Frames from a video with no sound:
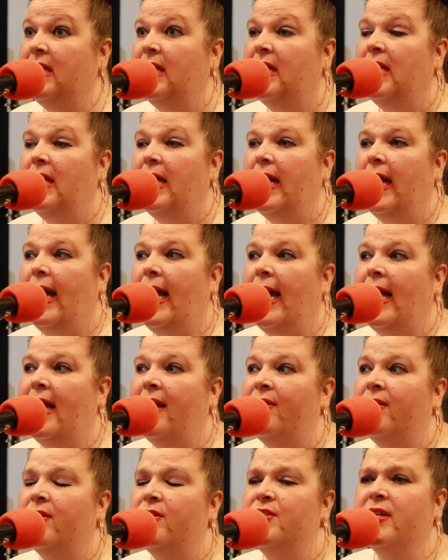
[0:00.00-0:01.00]

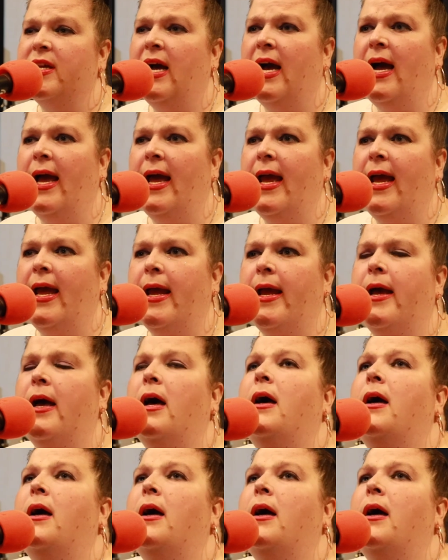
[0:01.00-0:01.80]
And there's a guy,